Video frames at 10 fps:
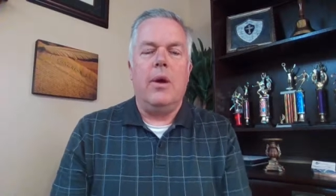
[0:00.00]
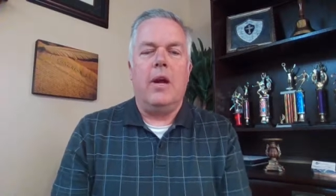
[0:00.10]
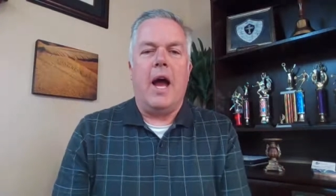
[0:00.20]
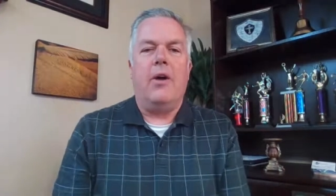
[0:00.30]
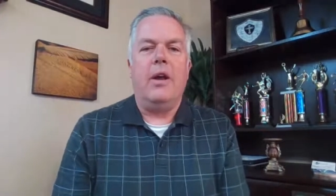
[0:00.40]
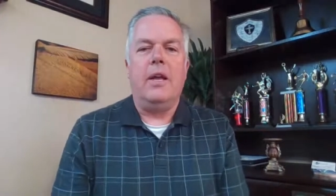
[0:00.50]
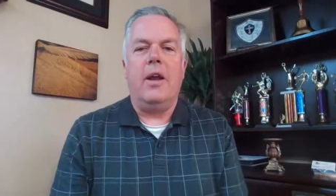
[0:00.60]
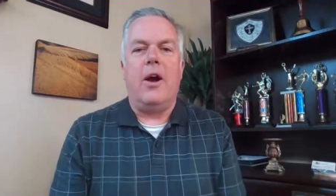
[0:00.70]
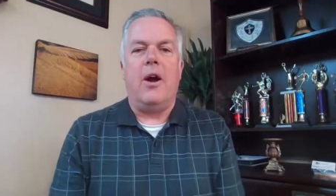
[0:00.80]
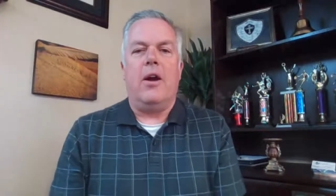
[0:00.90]
We are now
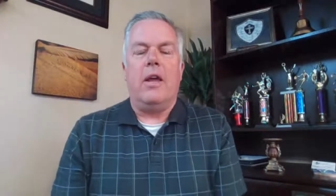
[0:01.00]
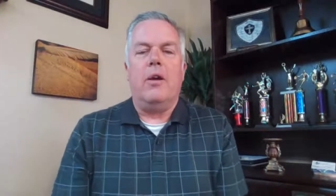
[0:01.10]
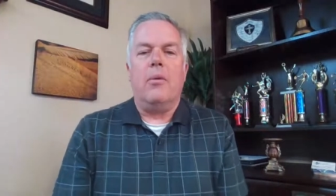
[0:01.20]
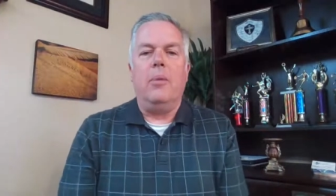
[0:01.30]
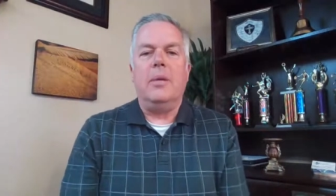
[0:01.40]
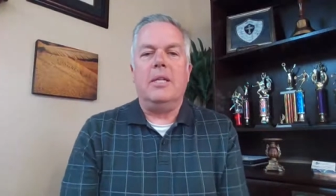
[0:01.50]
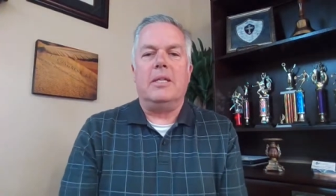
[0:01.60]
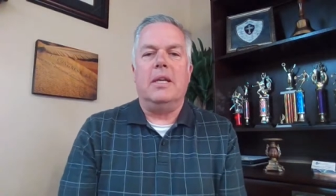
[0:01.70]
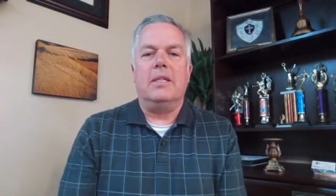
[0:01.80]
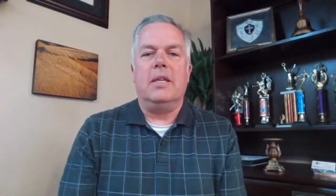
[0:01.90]
in our enrollment
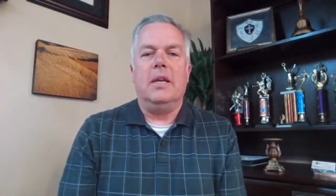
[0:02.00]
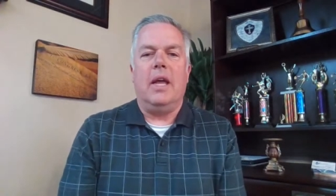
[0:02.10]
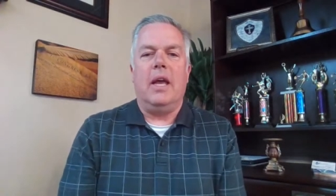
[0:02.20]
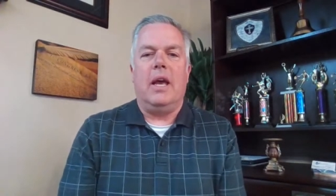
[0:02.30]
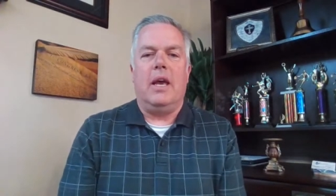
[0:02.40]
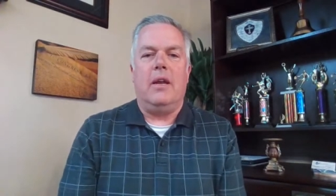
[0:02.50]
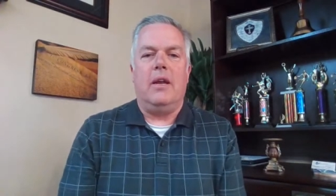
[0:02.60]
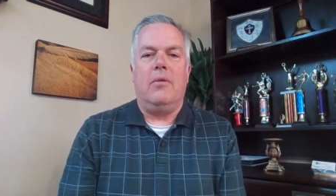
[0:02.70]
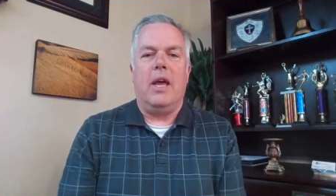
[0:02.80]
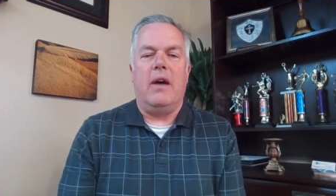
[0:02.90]
season
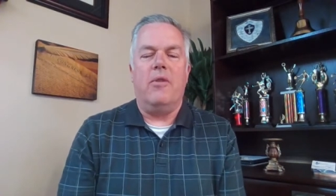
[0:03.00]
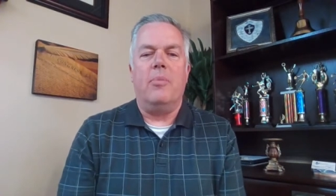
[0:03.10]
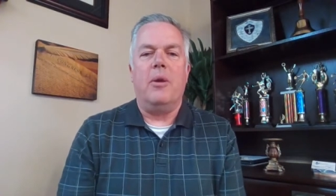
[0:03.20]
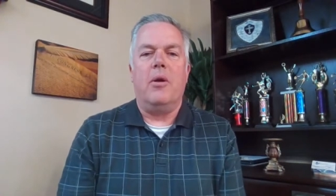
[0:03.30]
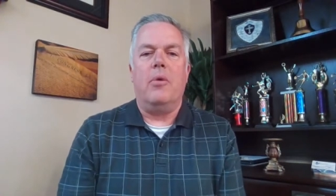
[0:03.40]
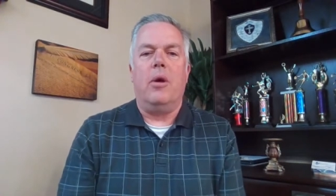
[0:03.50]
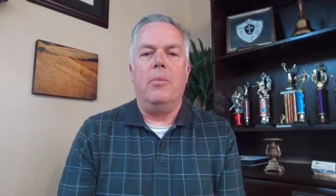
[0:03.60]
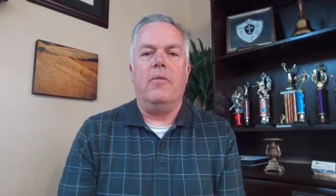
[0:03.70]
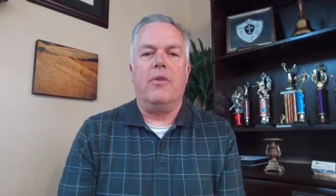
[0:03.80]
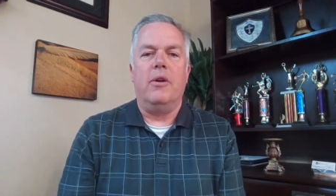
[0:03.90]
and we have open
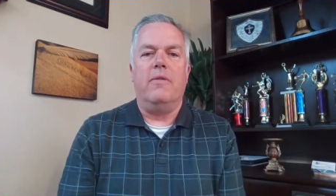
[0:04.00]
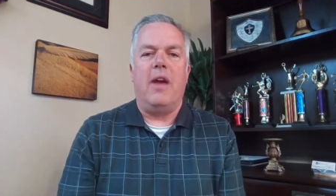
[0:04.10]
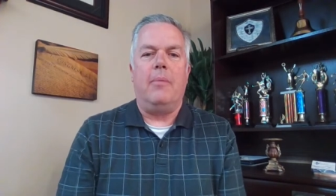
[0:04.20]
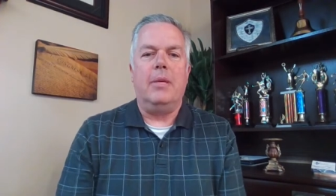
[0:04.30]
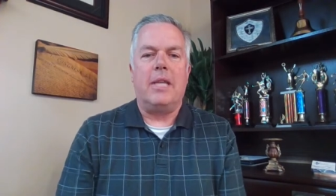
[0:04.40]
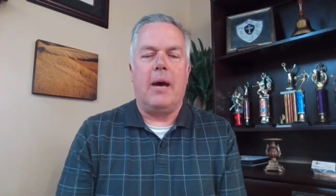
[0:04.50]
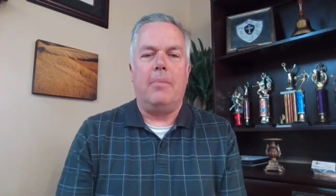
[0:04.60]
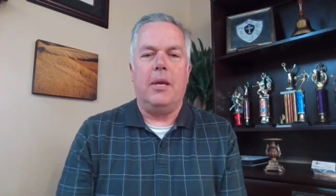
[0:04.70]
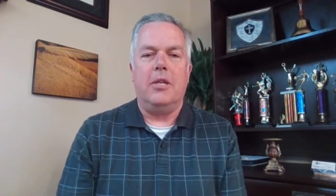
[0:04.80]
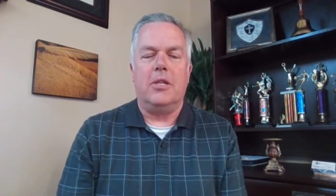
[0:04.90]
enrollment for new families
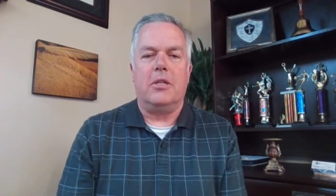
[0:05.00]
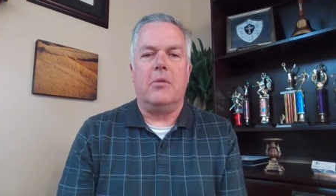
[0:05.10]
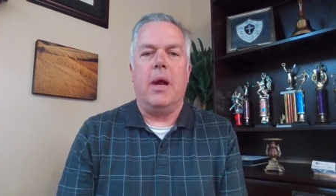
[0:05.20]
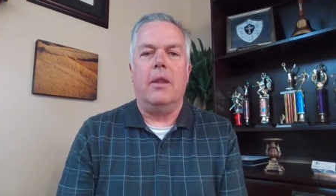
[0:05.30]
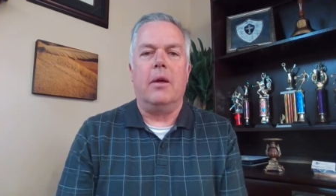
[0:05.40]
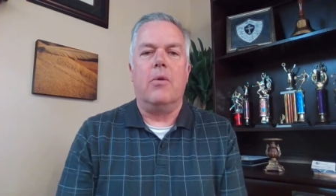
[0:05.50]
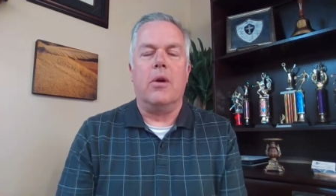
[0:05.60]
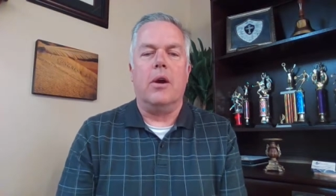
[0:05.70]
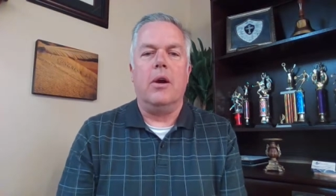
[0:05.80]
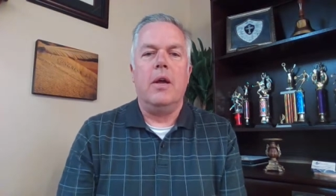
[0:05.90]
happening just around the
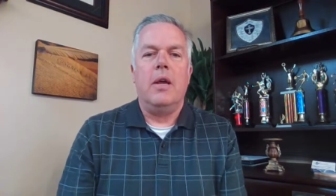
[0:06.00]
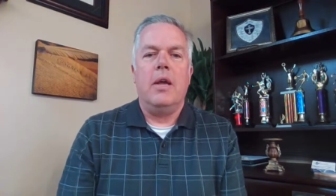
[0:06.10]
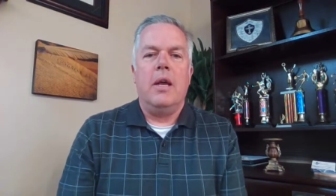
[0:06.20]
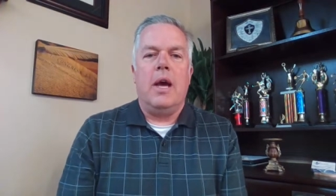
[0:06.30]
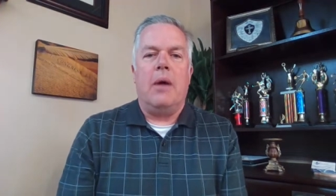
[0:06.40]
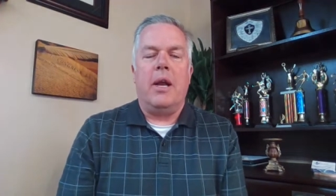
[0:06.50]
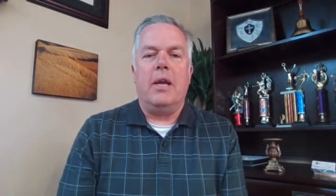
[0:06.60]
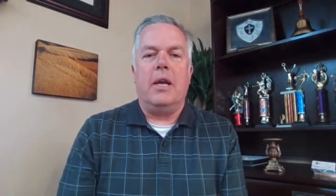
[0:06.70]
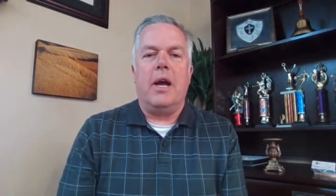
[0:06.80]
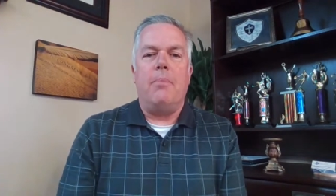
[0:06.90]
corner. I
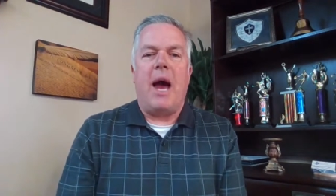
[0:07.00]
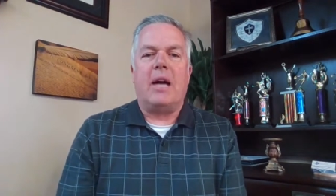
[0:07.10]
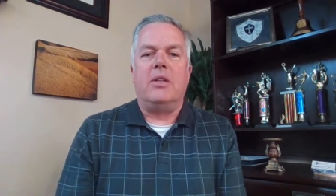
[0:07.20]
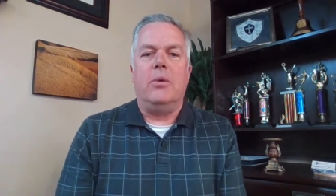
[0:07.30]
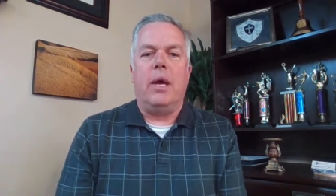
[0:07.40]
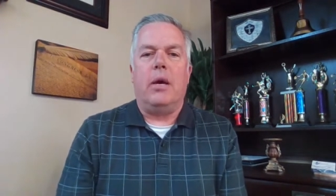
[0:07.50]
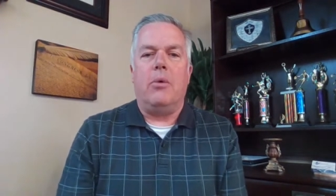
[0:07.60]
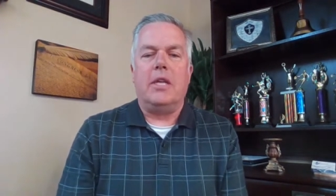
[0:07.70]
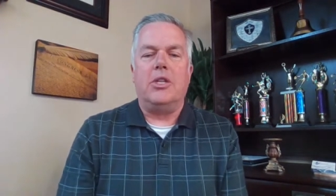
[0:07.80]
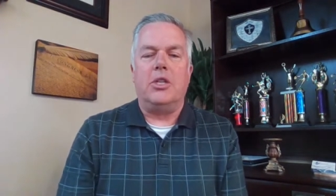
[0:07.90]
wanted to come back to a
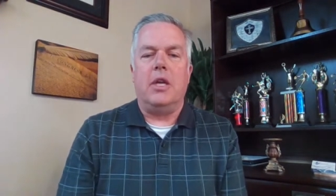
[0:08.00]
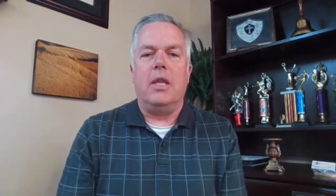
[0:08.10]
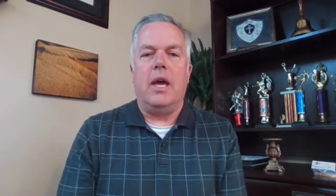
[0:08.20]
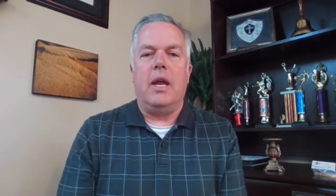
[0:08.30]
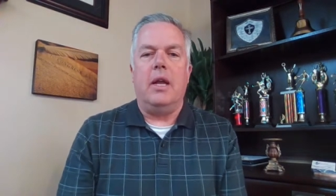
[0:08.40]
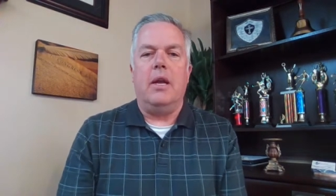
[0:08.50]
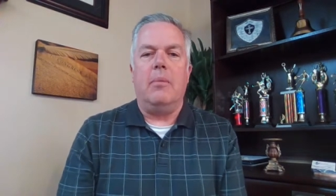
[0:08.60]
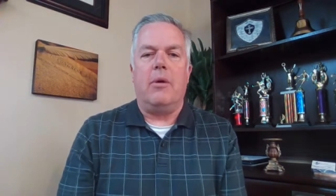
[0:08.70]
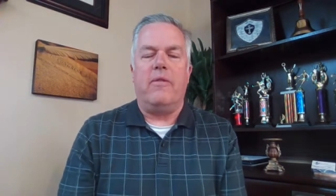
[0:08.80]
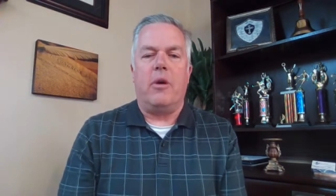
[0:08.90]
question that a
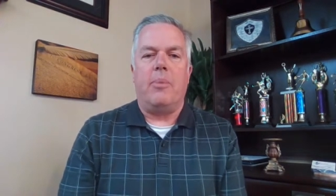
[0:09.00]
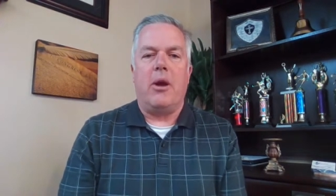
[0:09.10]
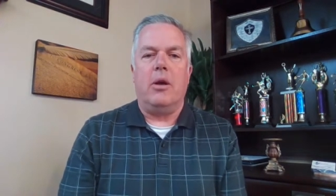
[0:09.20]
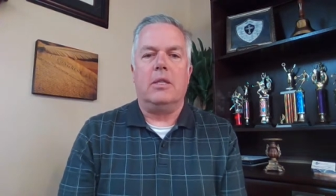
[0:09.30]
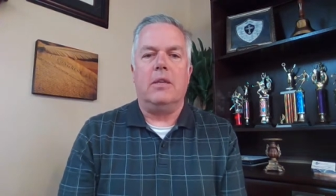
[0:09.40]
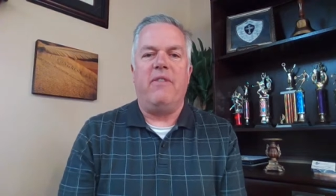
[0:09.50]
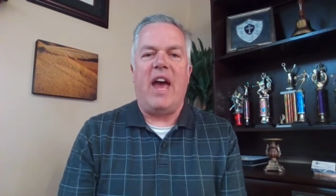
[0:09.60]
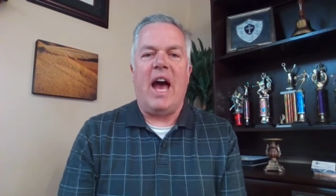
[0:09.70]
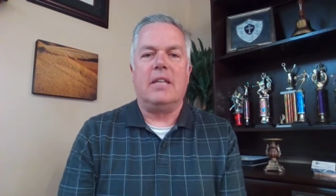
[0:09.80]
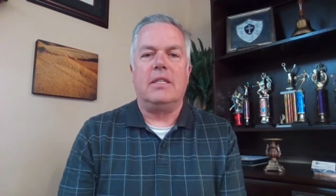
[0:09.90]
number of our parents have
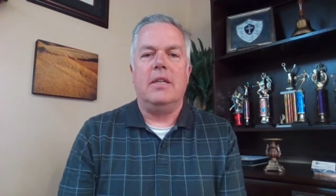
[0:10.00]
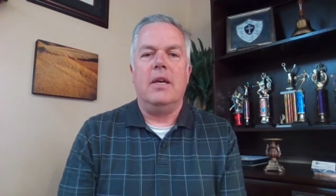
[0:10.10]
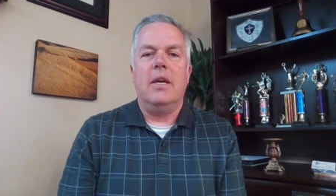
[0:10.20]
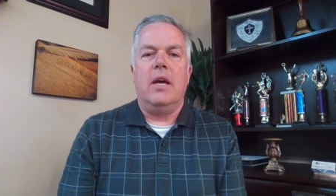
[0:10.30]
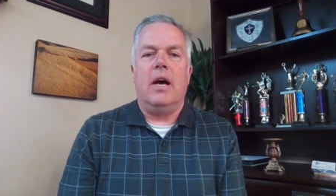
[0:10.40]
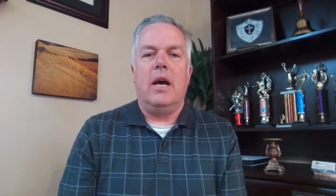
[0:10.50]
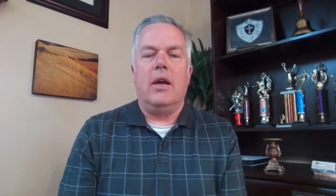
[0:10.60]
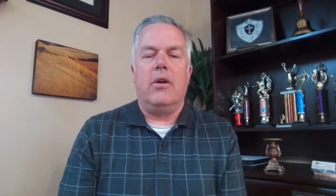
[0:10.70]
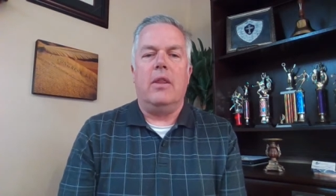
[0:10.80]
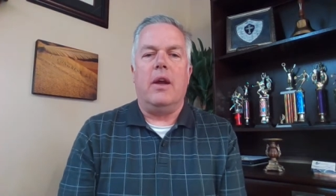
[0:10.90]
asked uh,
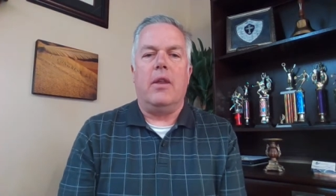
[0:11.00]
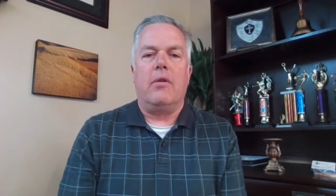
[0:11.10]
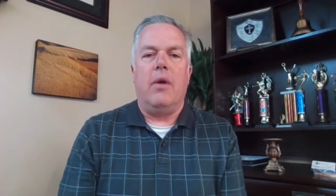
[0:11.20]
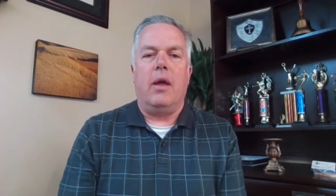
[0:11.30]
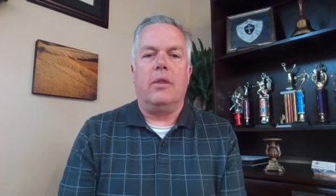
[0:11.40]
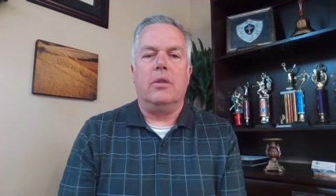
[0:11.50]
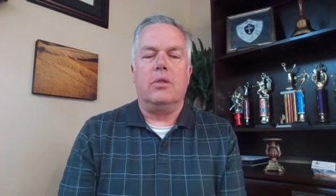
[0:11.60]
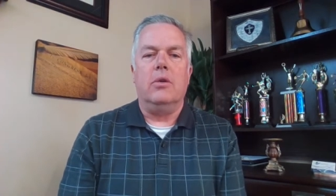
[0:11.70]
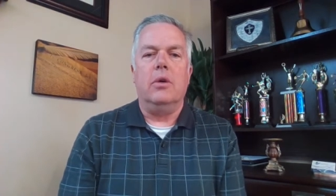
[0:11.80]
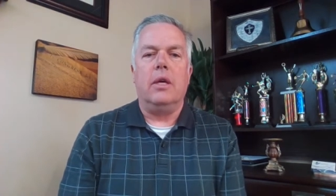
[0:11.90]
here and there throughout the
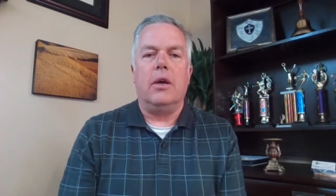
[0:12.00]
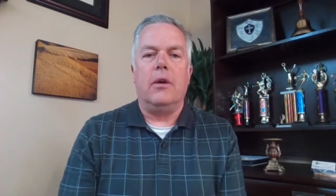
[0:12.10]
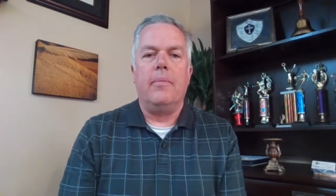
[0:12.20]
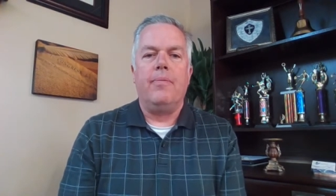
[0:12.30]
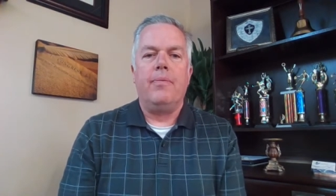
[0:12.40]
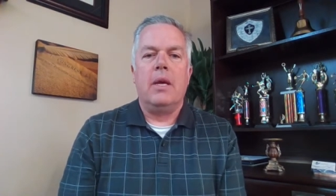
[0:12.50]
school year